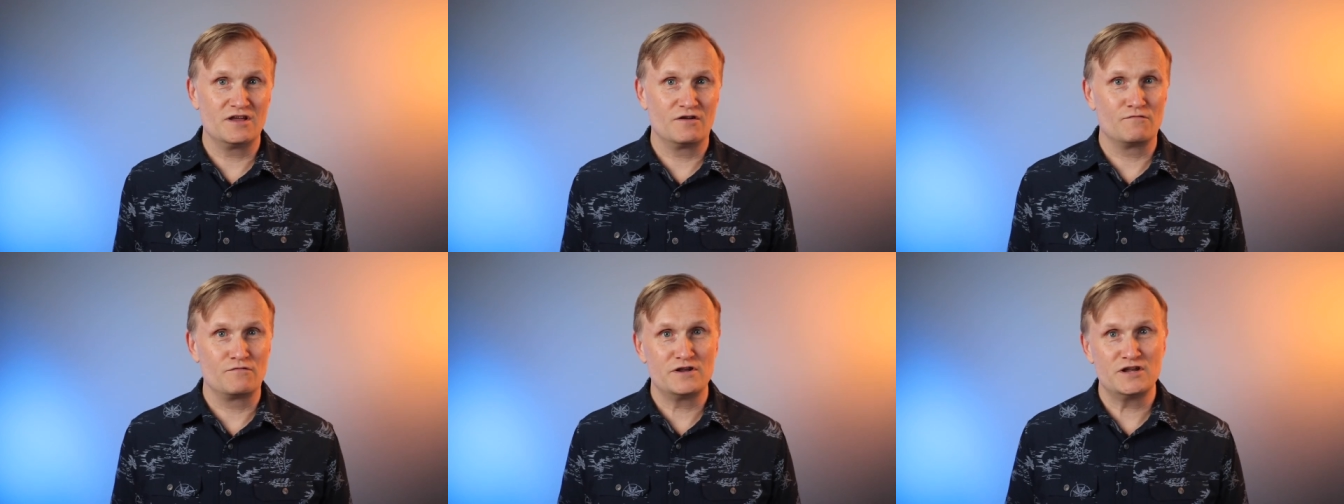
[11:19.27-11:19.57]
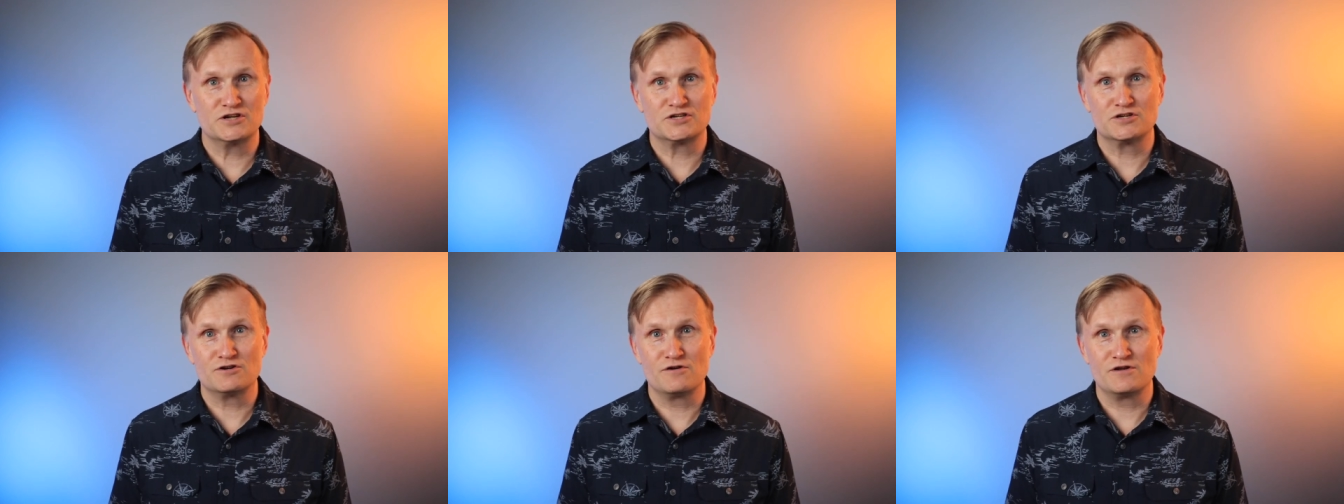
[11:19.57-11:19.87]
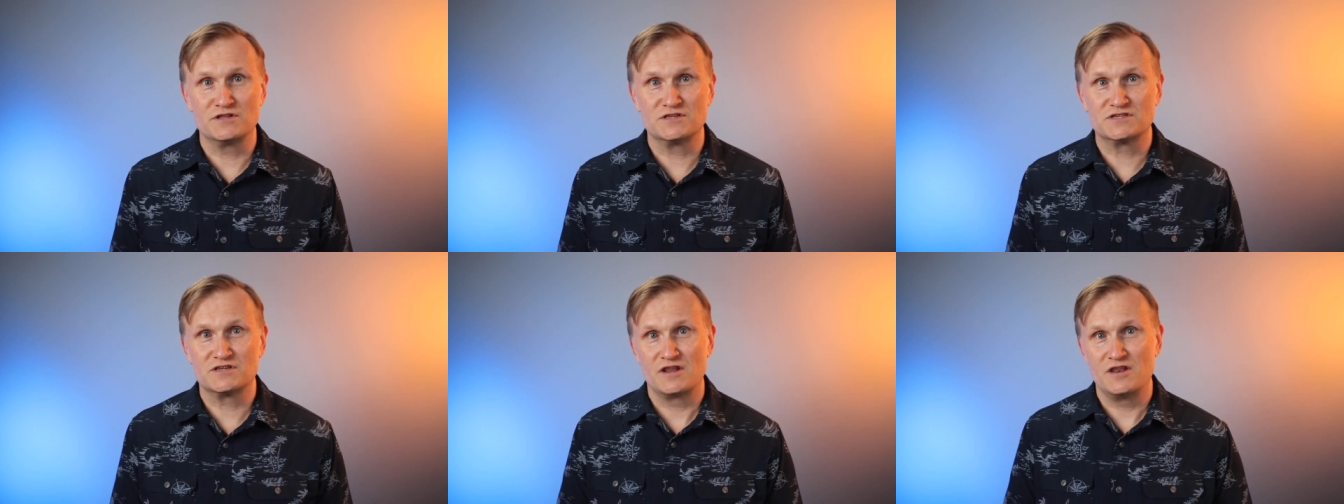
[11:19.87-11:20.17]
and
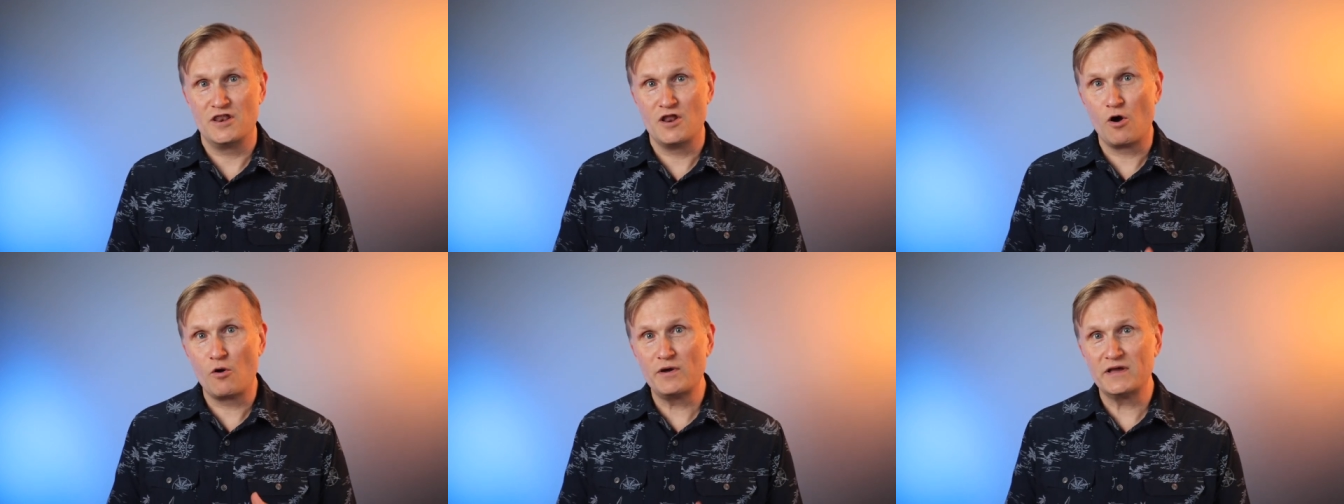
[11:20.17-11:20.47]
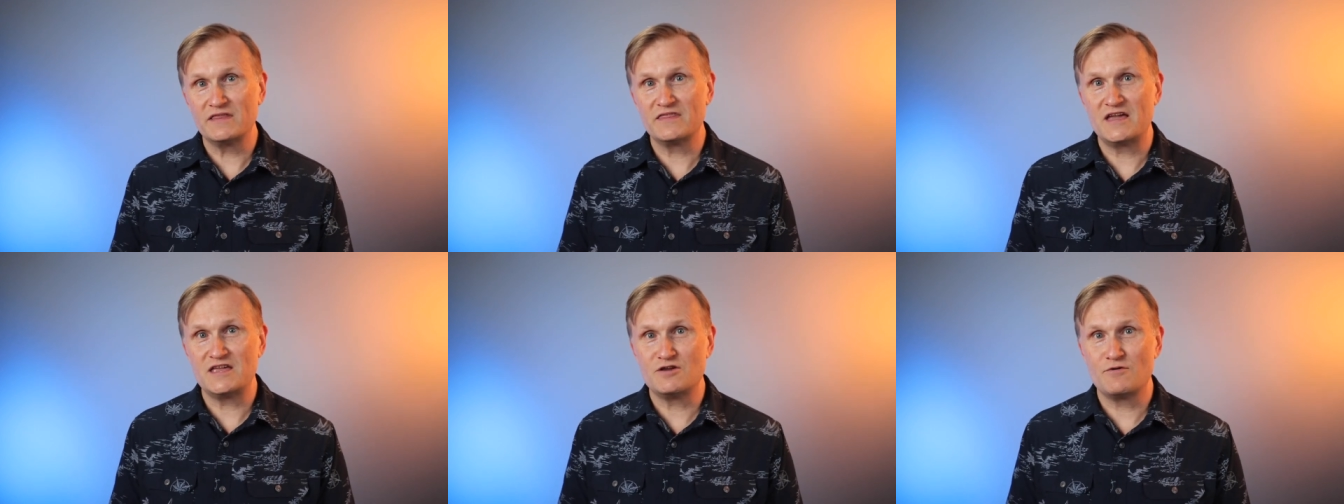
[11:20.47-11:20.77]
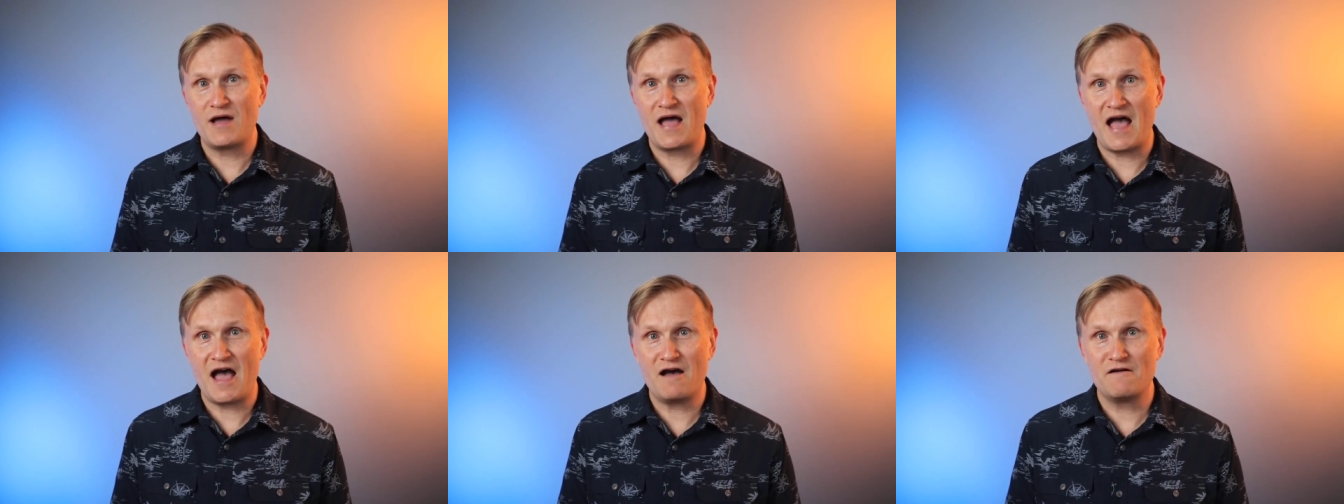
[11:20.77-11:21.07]
reassurance, knowing that
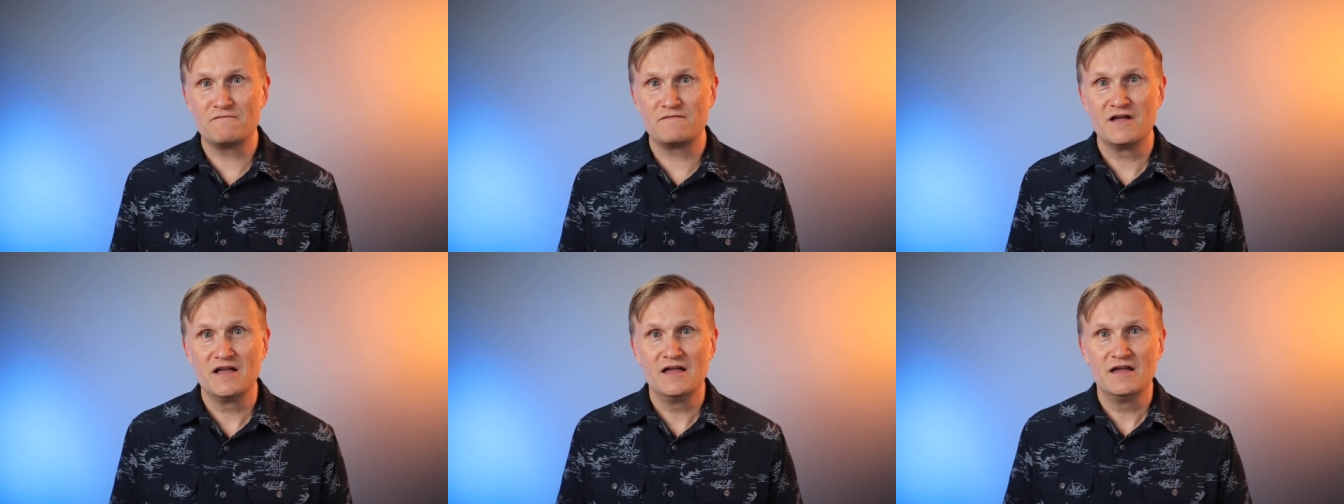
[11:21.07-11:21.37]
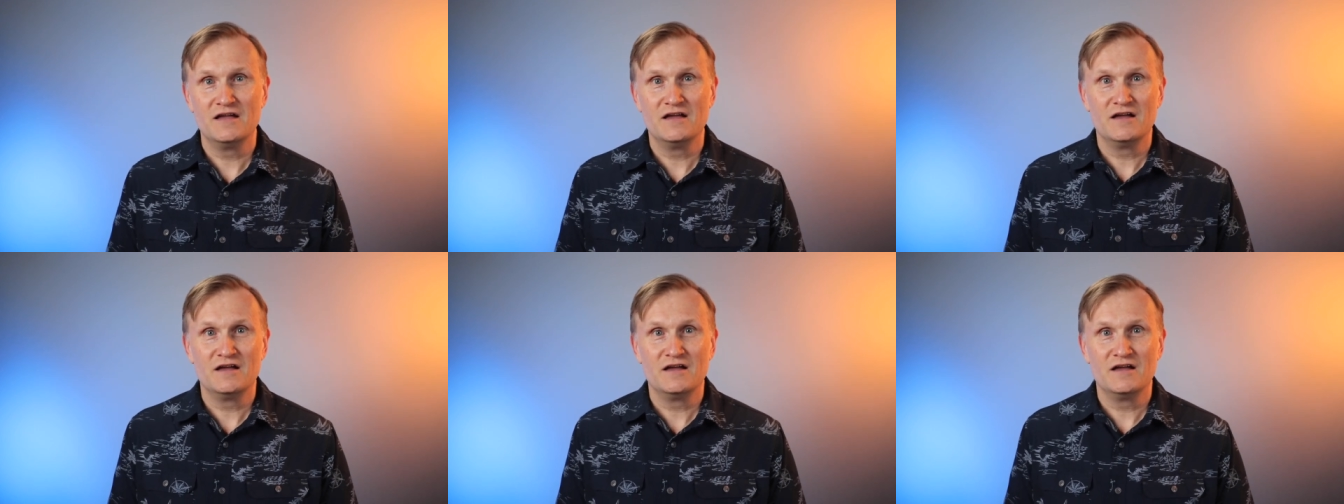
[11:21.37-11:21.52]
you have